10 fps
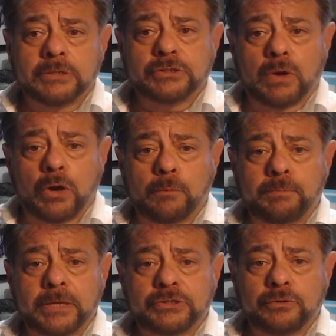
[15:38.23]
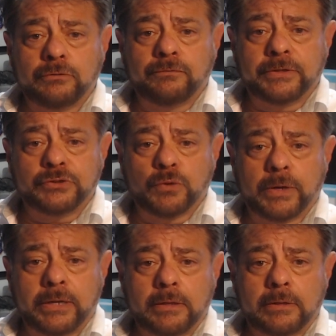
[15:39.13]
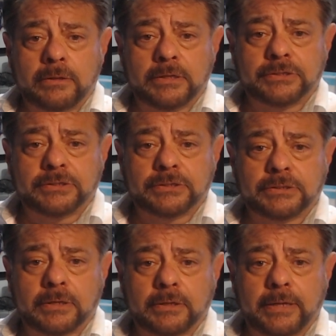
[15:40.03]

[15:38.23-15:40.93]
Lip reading: So I hope that you've enjoyed this